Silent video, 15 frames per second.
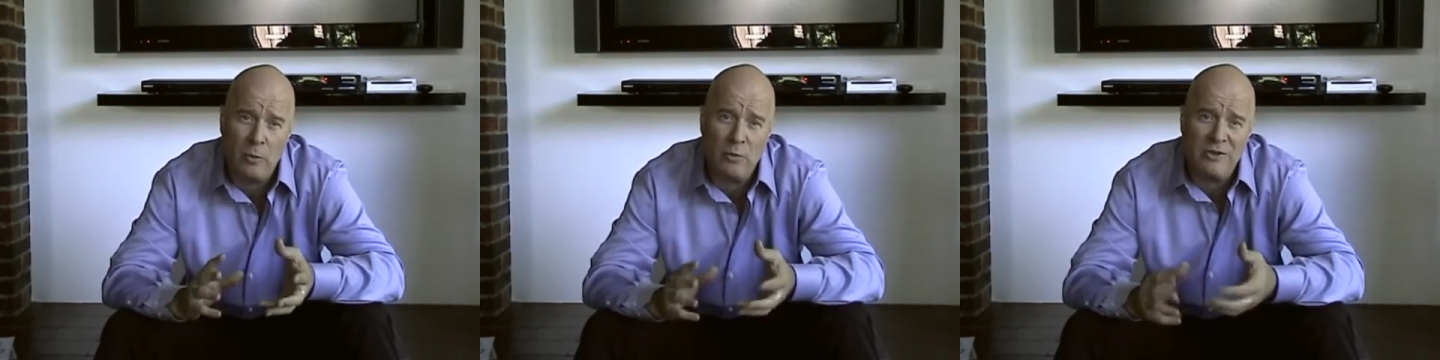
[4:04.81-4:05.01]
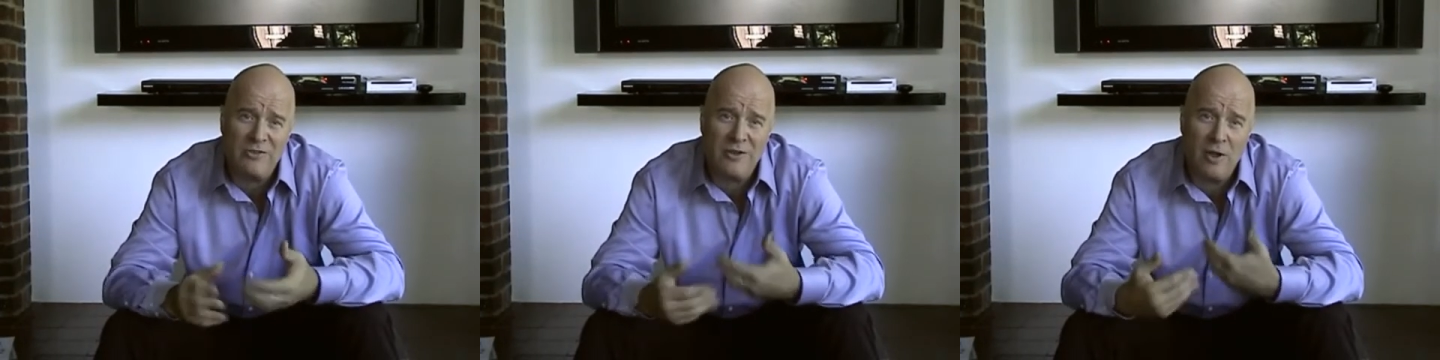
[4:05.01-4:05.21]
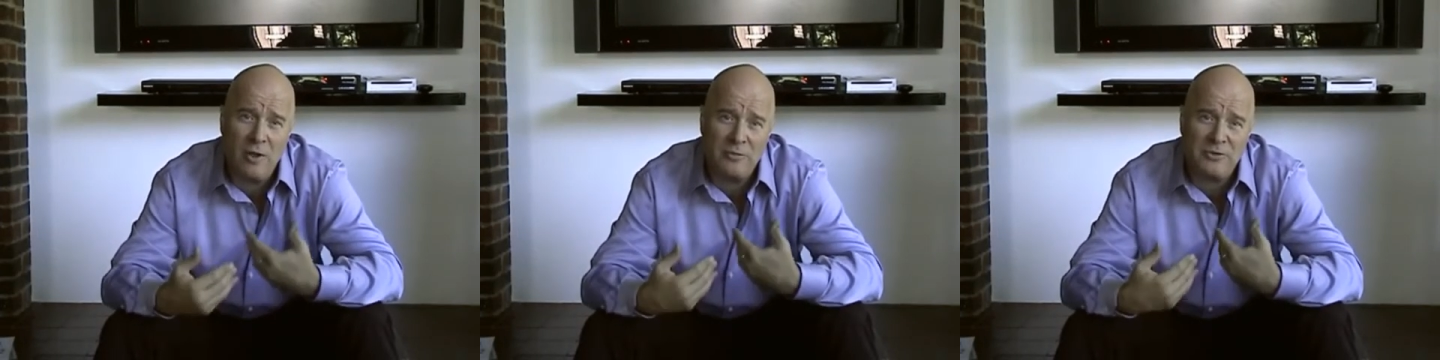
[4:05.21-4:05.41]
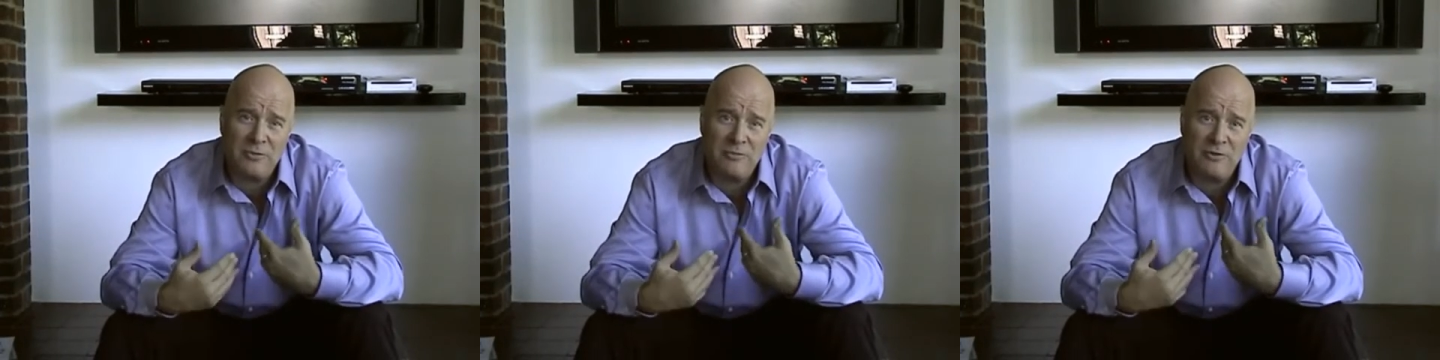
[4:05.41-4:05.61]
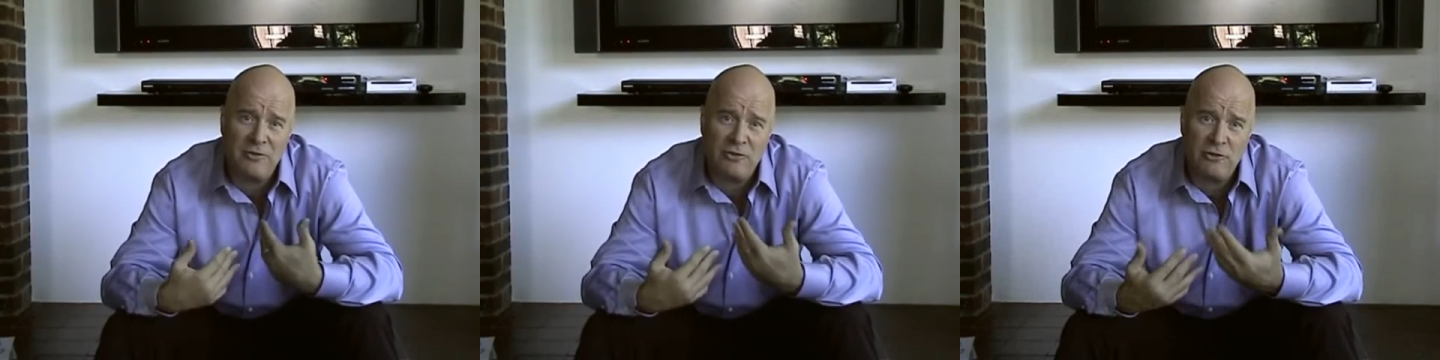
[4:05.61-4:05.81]
which helps
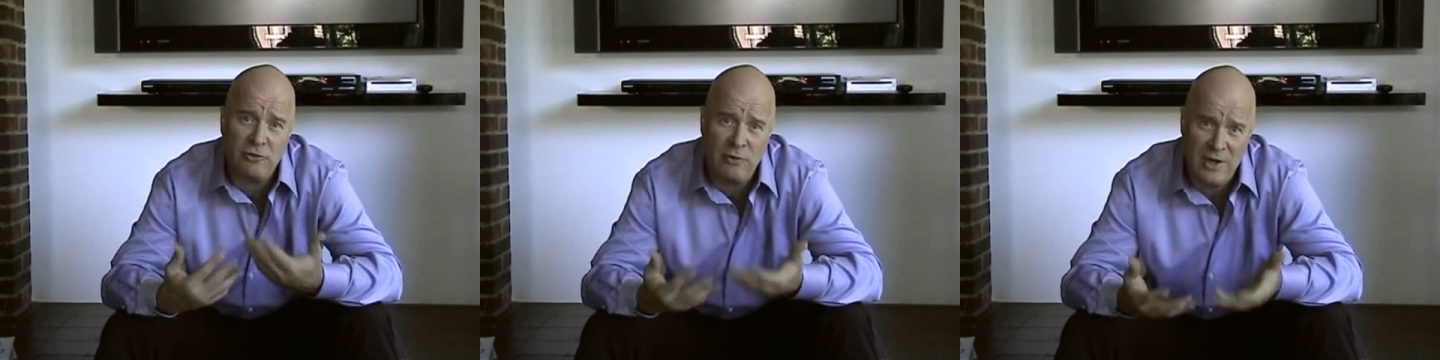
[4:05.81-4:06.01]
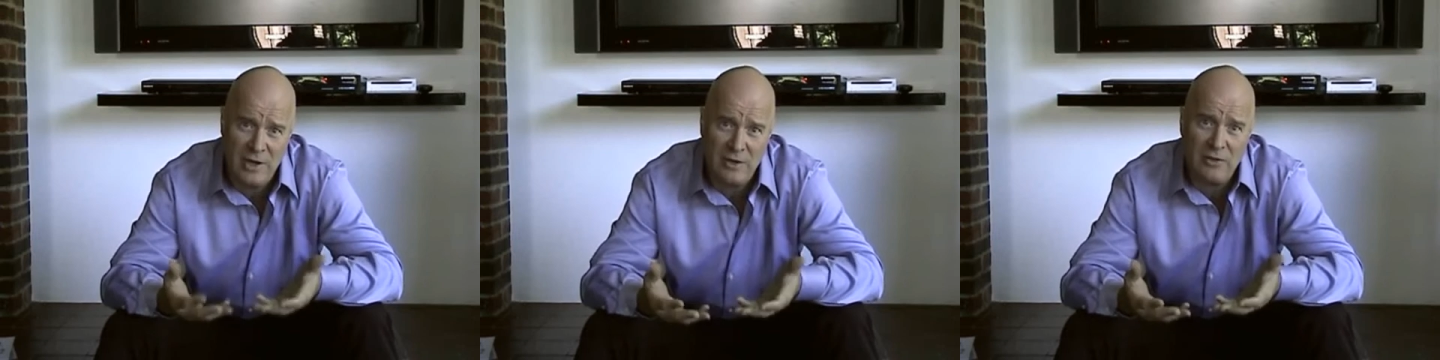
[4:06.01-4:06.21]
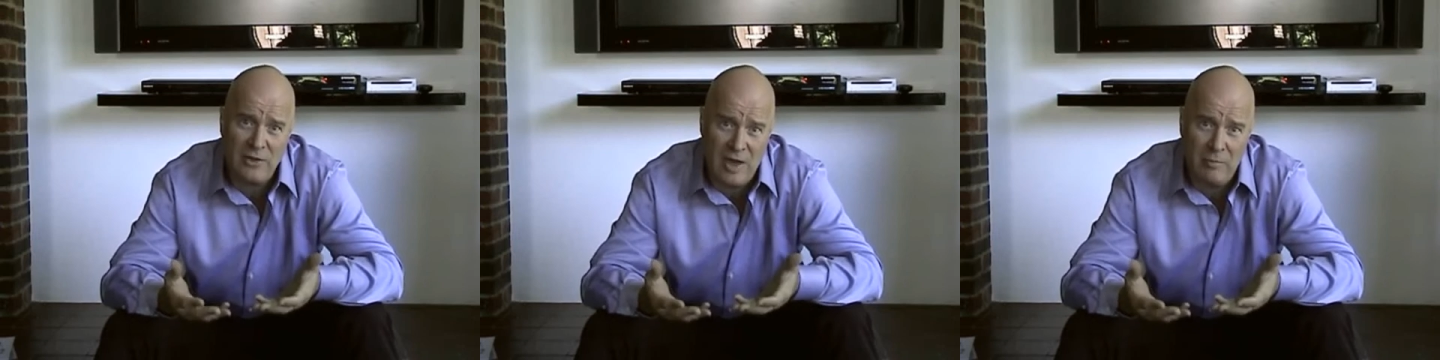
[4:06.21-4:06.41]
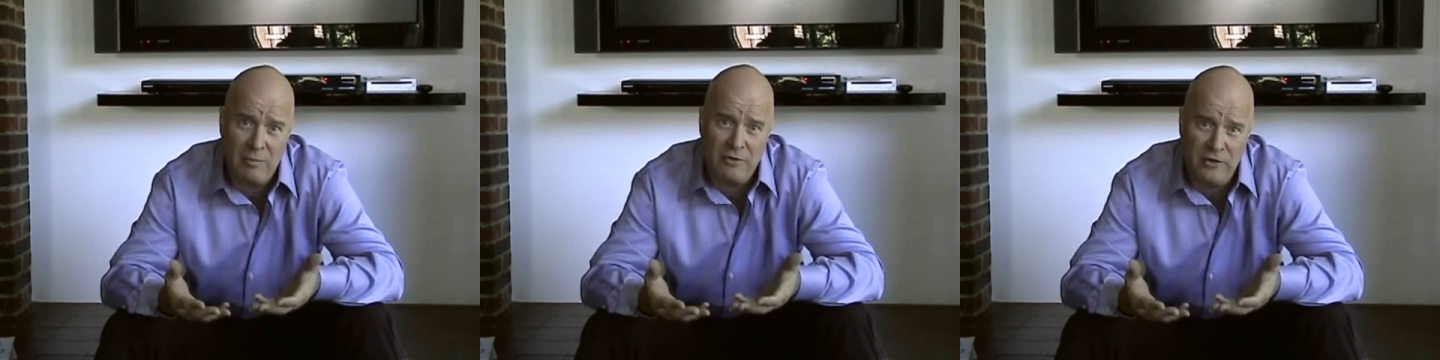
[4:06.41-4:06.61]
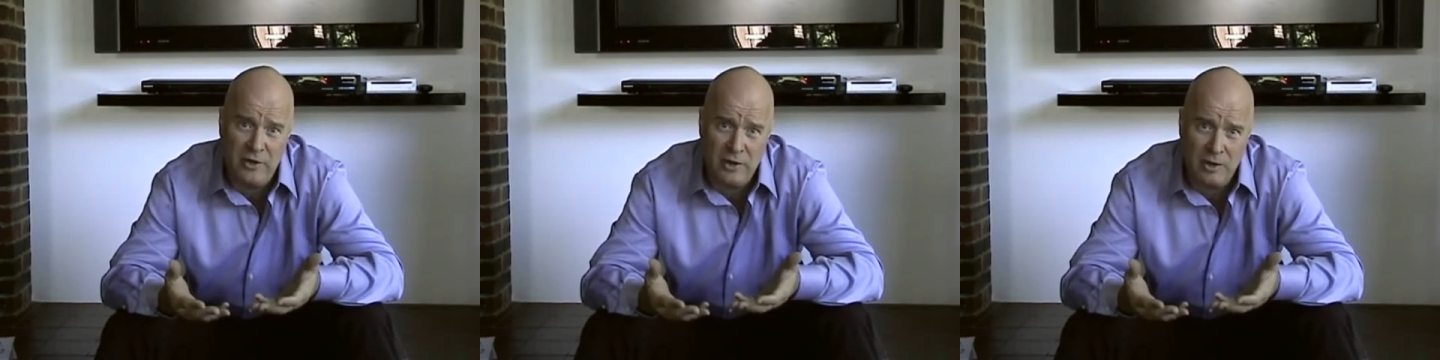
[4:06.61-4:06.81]
them to shrink that
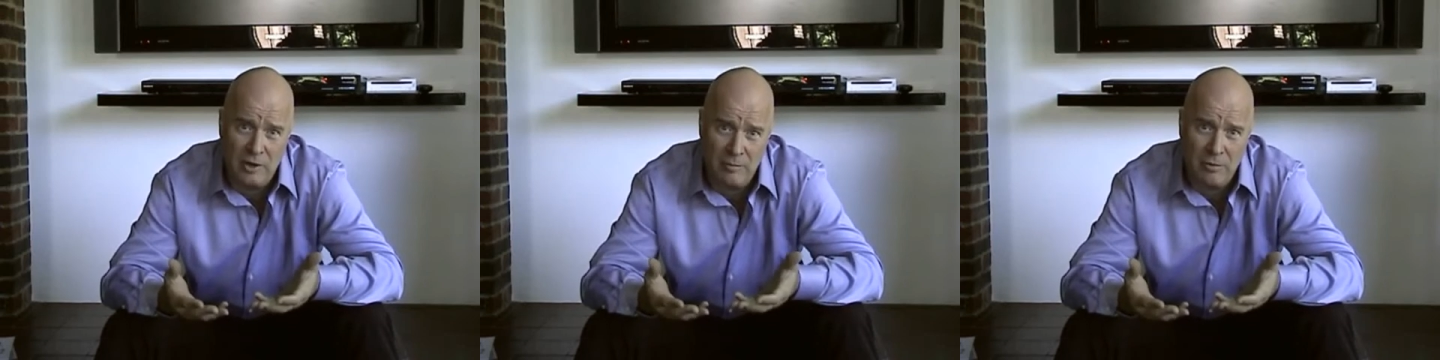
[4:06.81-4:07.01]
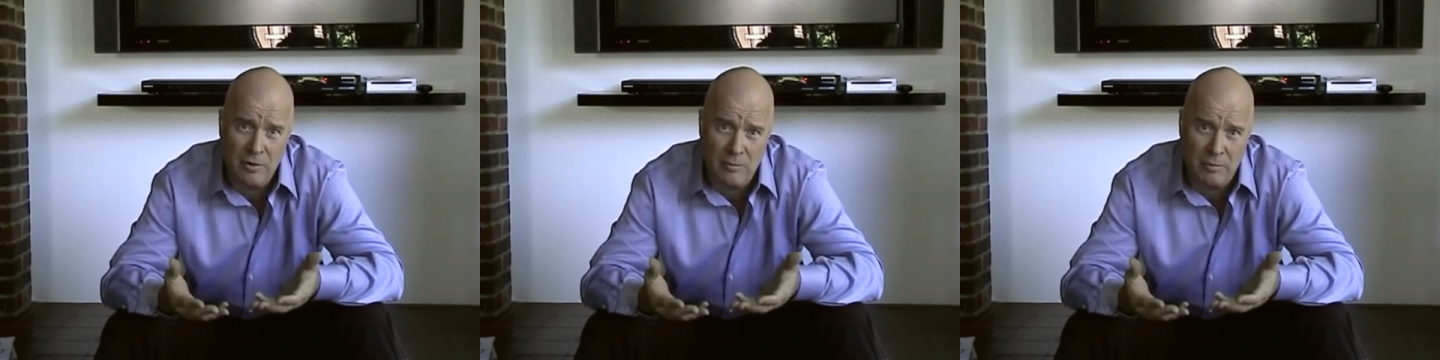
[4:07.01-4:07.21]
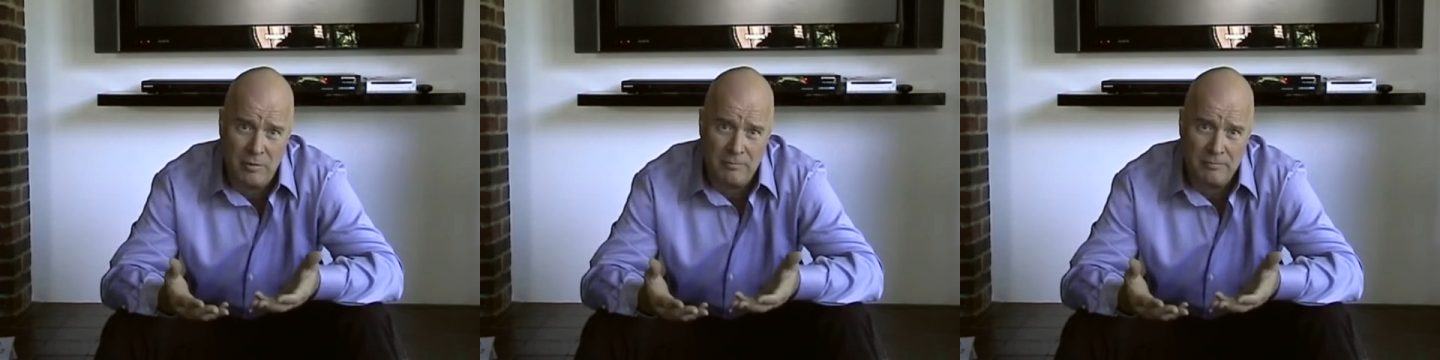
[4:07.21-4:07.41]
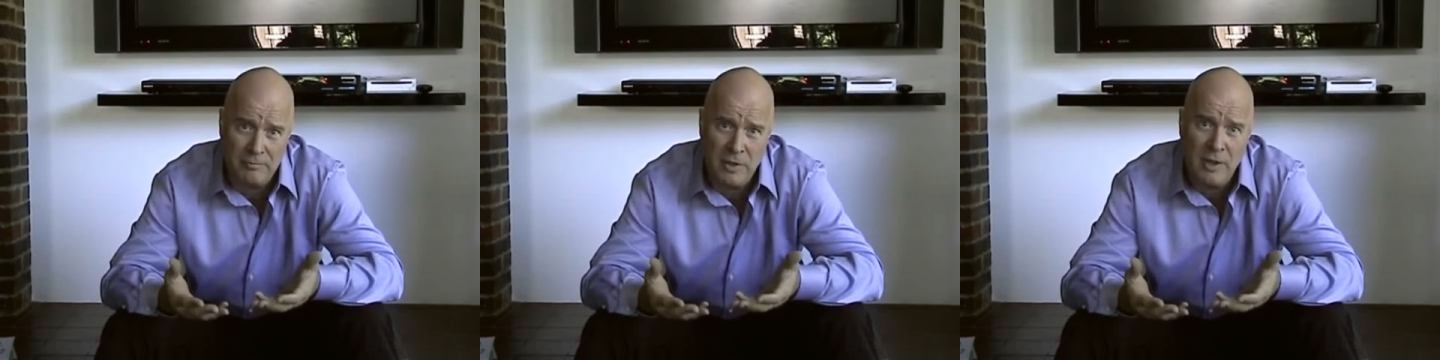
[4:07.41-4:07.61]
particular problem,